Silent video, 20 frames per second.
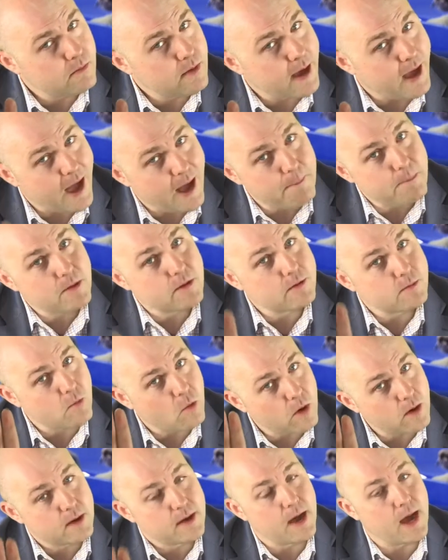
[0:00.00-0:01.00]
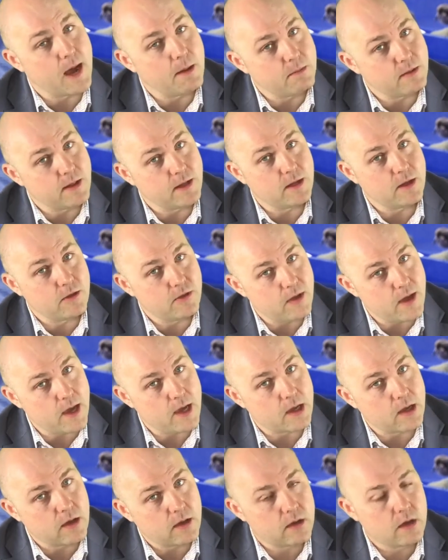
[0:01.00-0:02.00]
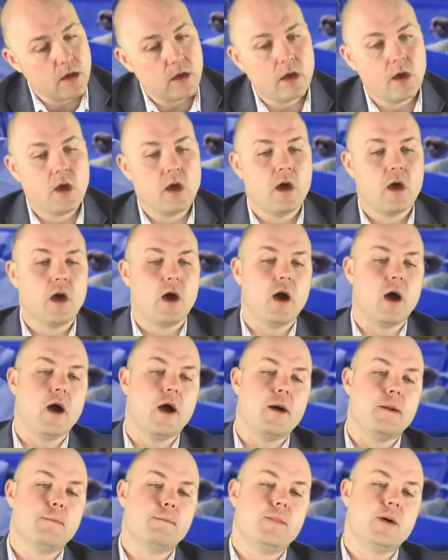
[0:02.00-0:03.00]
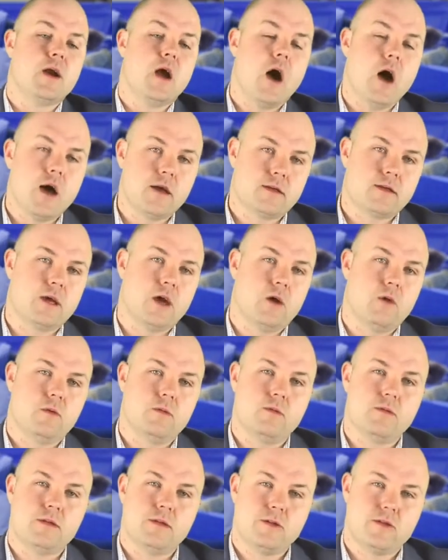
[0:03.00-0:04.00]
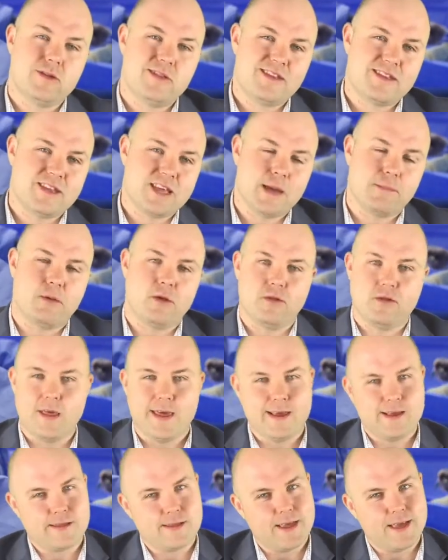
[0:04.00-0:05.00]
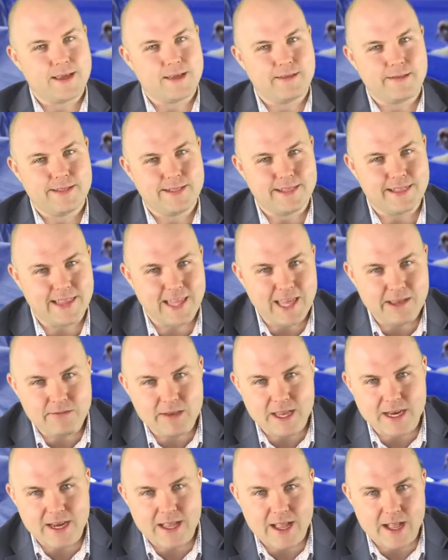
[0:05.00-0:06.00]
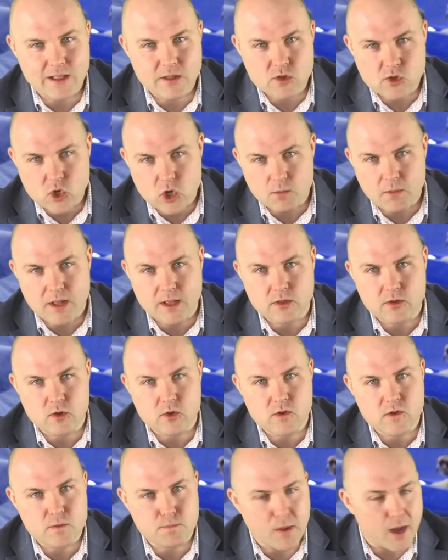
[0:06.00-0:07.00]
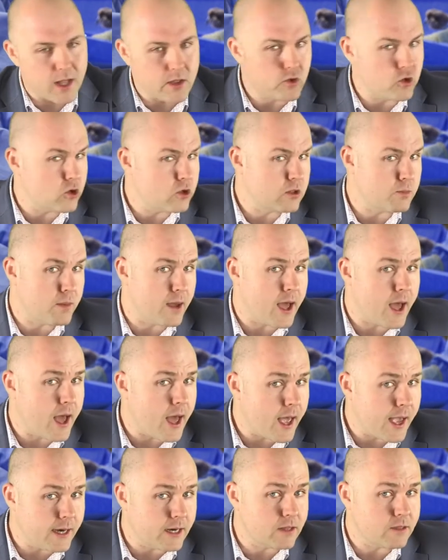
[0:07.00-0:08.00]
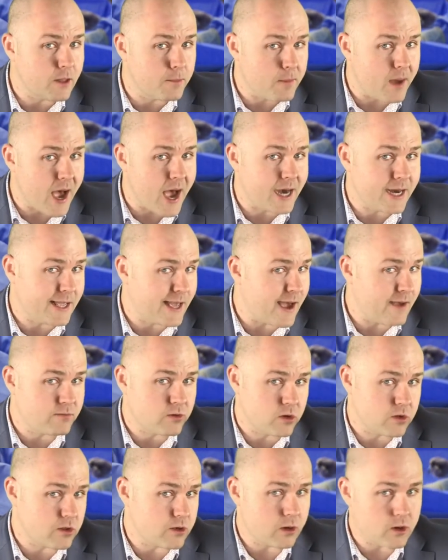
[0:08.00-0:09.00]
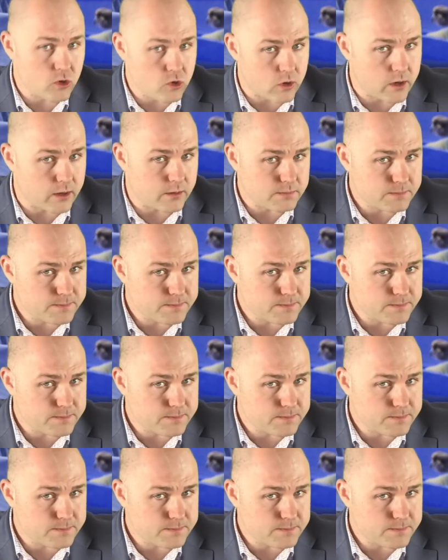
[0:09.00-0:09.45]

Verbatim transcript: happens more common than you think. Uh, but also simple things like leaving instruments or sponges behind in the body after surgery.